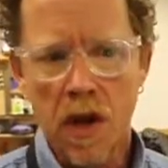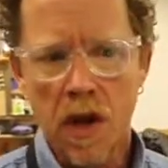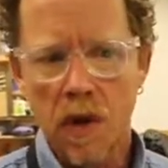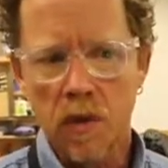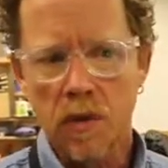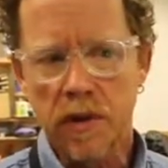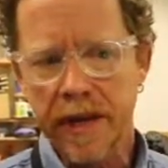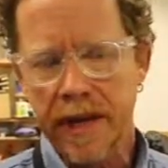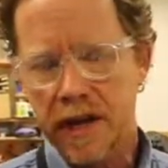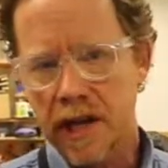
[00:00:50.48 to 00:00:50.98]

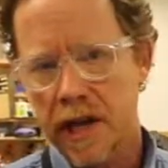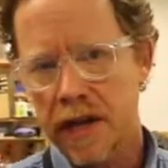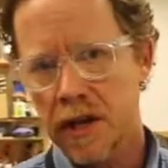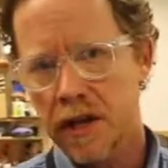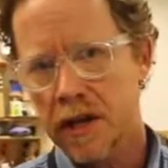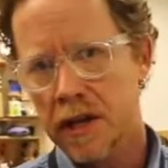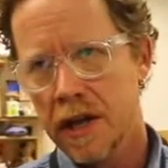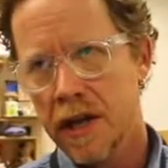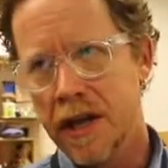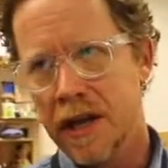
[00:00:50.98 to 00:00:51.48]
Well,
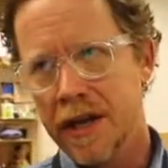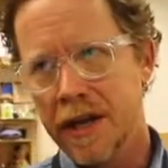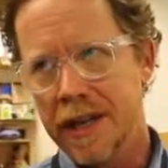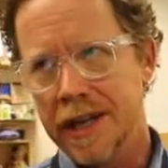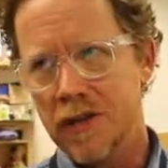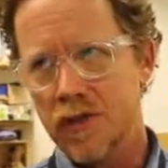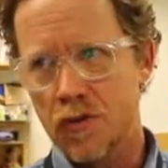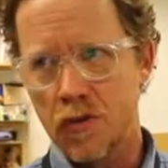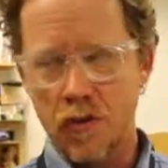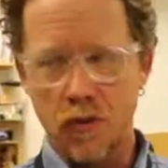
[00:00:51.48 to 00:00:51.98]

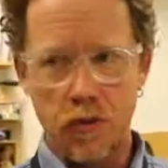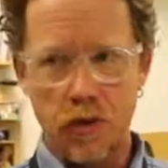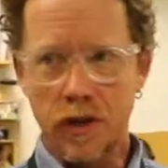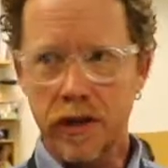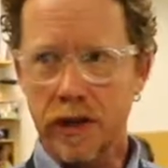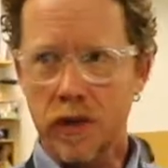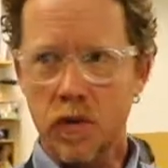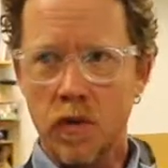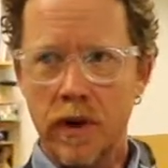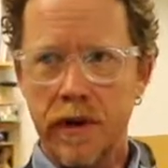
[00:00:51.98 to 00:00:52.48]
it's
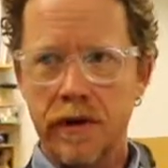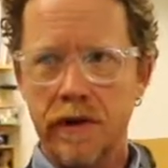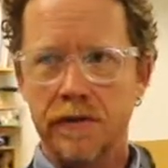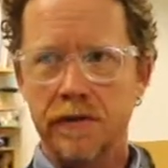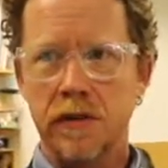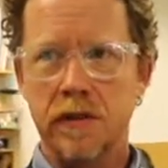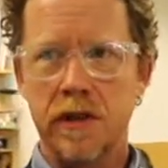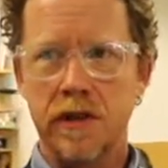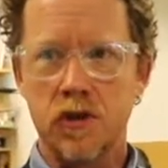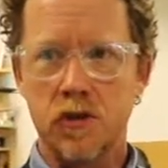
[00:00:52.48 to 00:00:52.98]
really
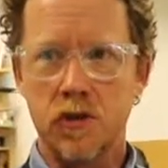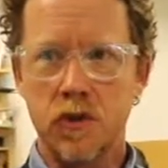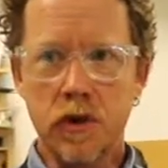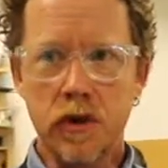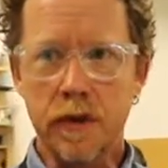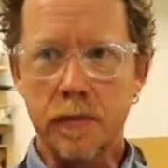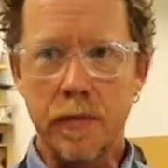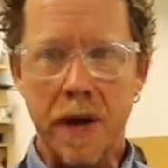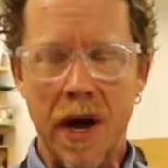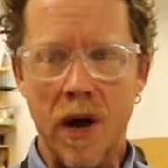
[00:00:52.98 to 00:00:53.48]
wonderful, it's
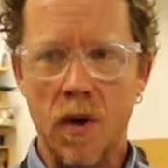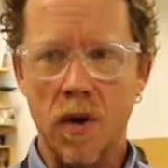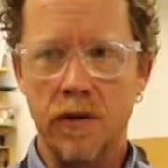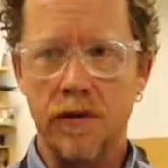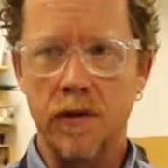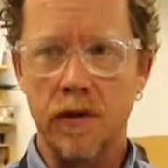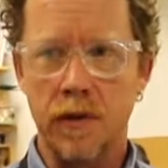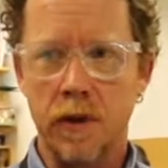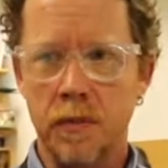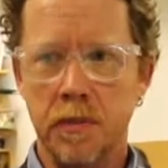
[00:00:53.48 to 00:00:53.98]
really
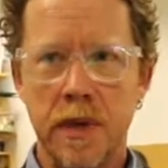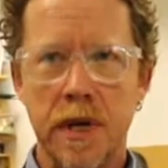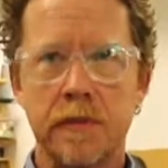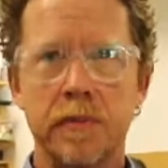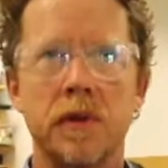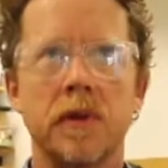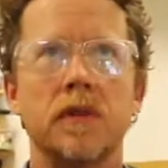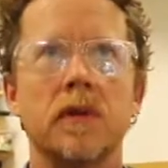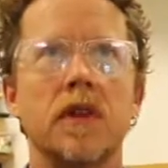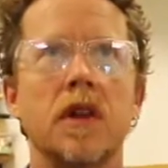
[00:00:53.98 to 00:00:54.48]
powerful, and
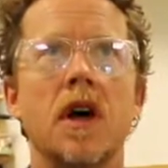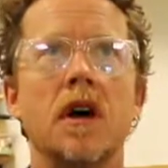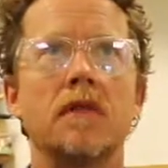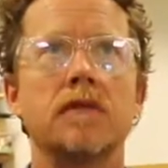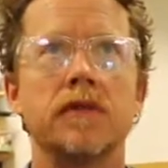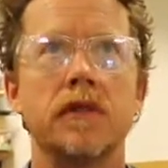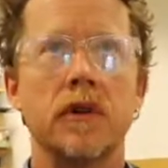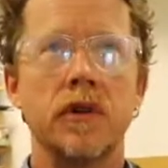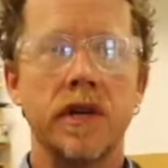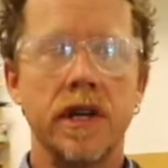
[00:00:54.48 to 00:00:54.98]
people
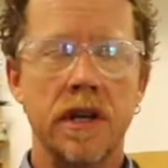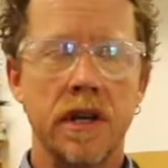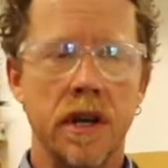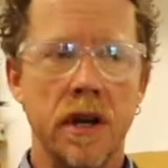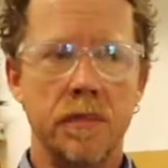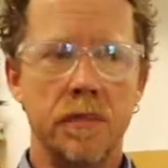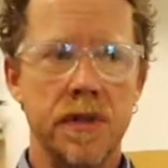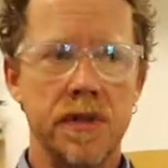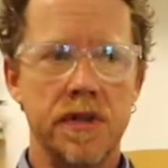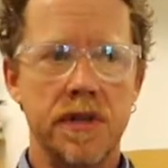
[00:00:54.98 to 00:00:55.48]
love looking
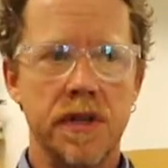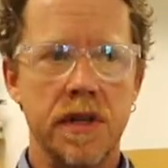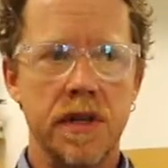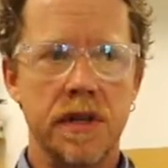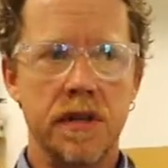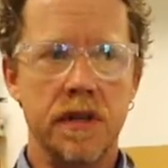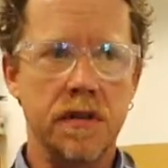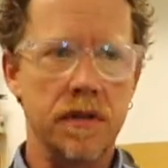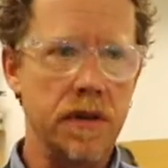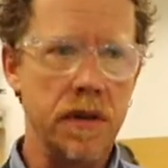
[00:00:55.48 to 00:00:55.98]
up and
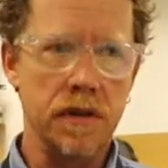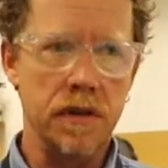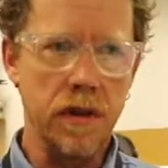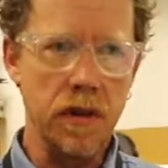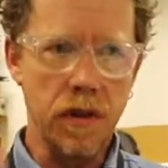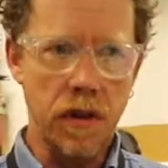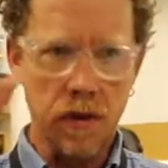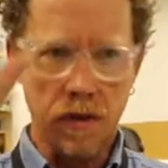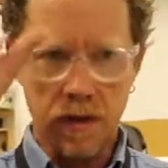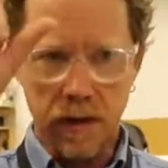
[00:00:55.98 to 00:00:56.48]
seeing the
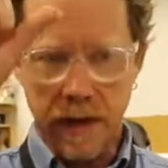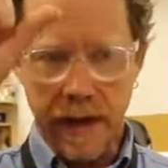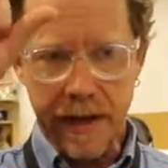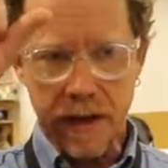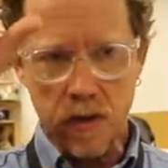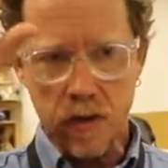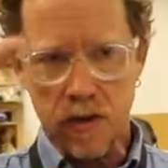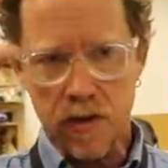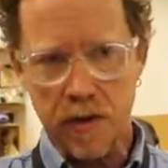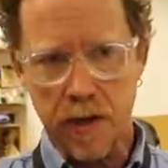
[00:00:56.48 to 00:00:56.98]
little
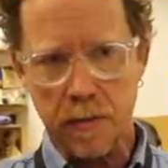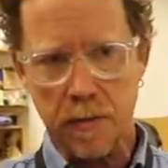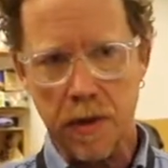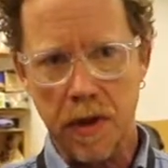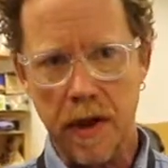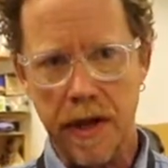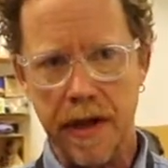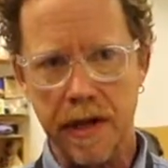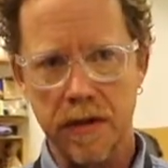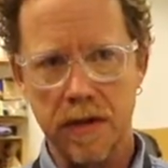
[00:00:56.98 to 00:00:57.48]
Lego zip
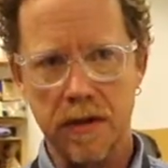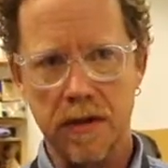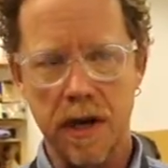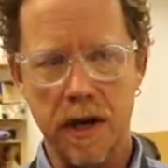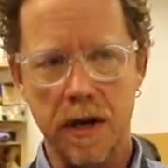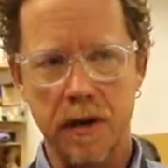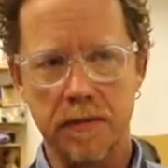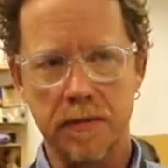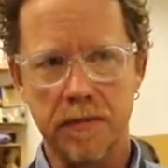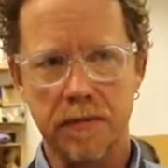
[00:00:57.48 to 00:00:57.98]
line
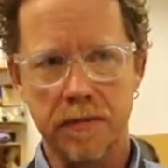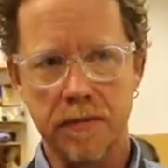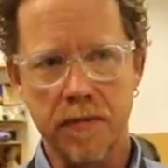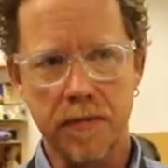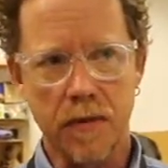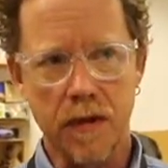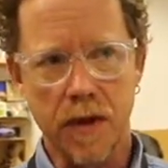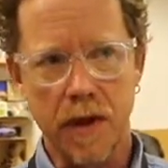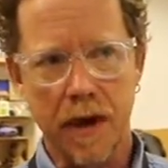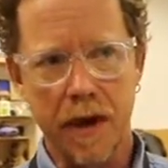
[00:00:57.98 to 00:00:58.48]

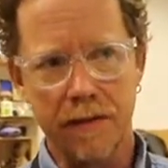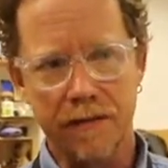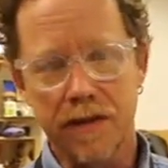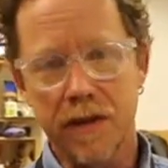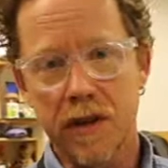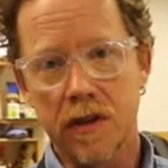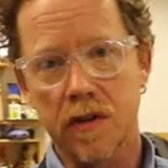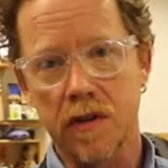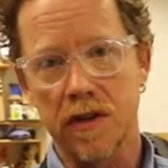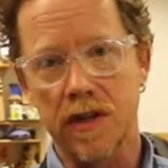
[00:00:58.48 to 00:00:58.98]

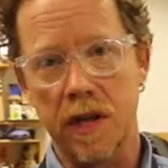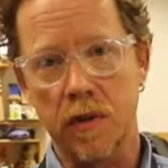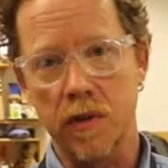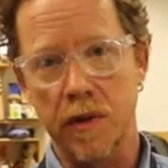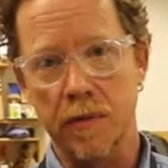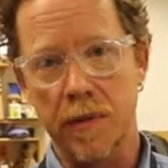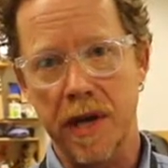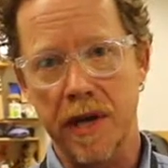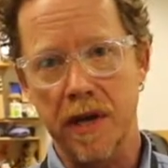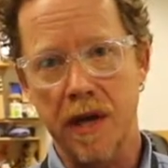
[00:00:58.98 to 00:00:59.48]
vehicles that we
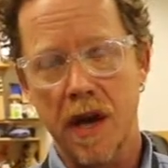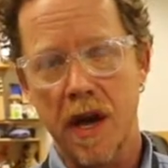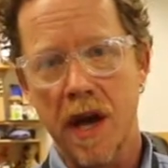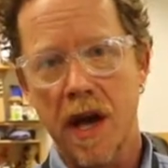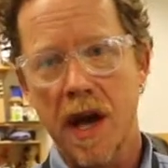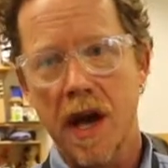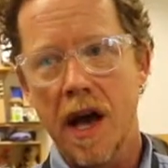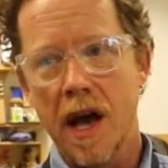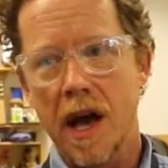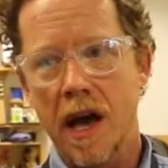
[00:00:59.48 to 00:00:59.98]
make.
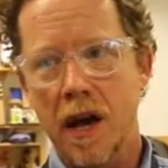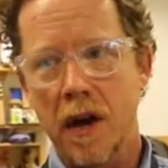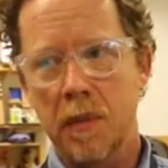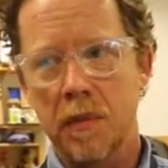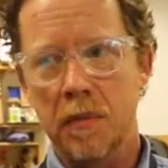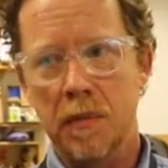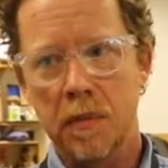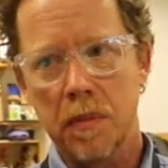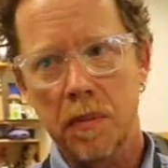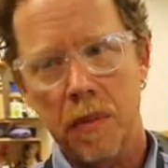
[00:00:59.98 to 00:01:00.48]

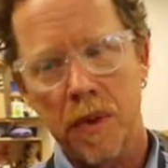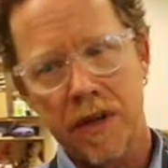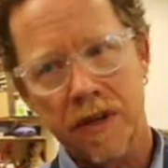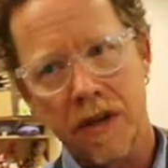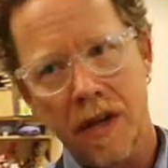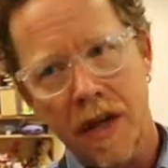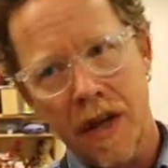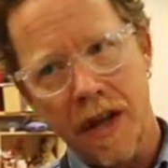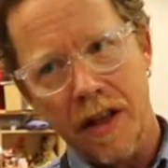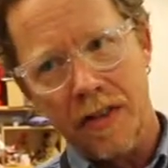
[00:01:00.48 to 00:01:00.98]
But
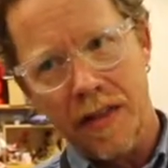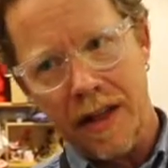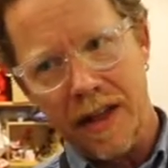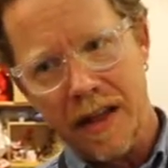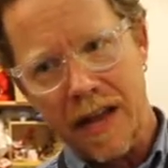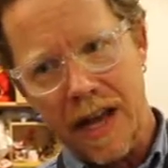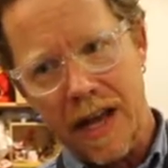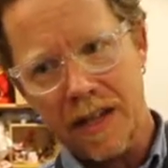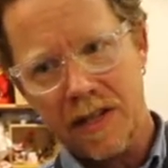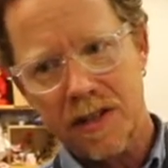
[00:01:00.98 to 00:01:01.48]

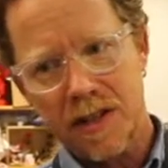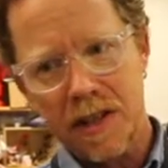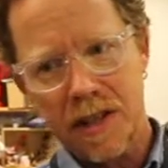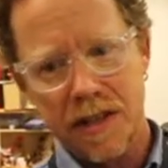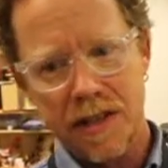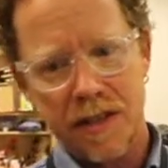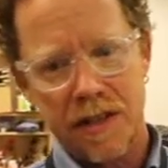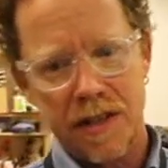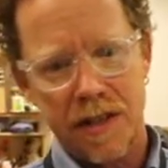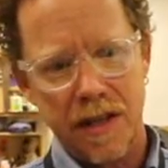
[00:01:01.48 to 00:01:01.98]

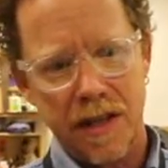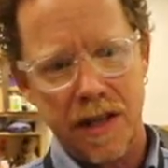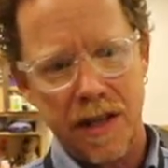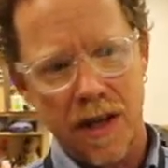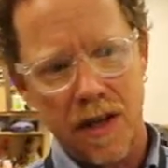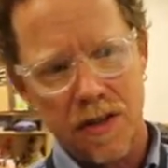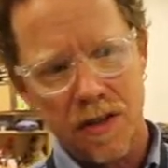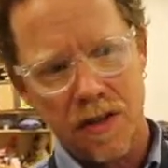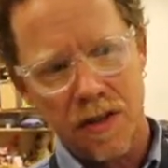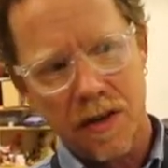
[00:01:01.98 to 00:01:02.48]
it
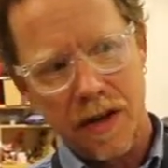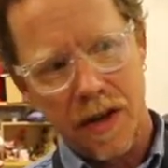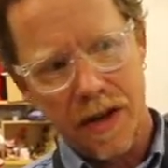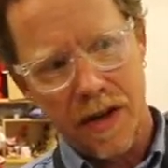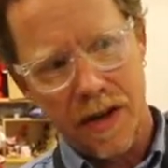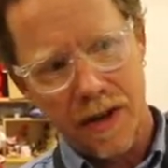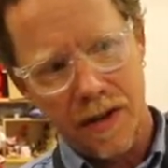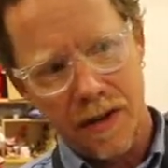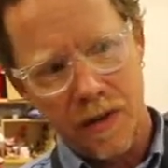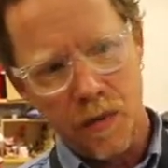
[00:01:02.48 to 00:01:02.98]
also,
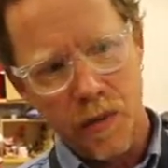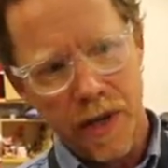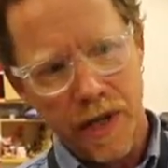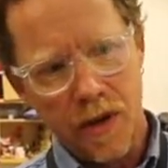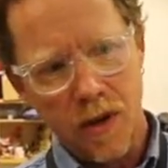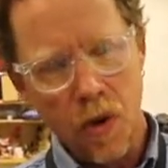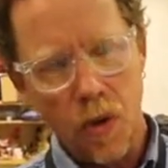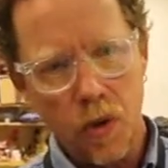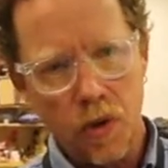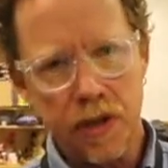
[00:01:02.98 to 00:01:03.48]
we
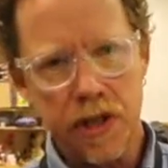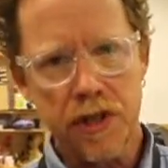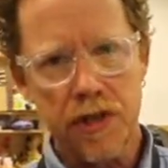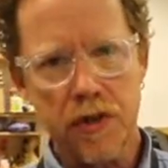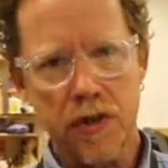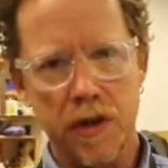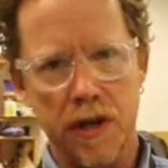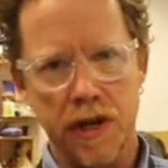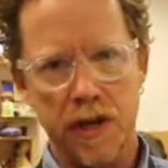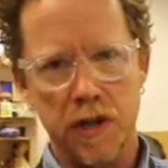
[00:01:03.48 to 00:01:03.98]
can only do it on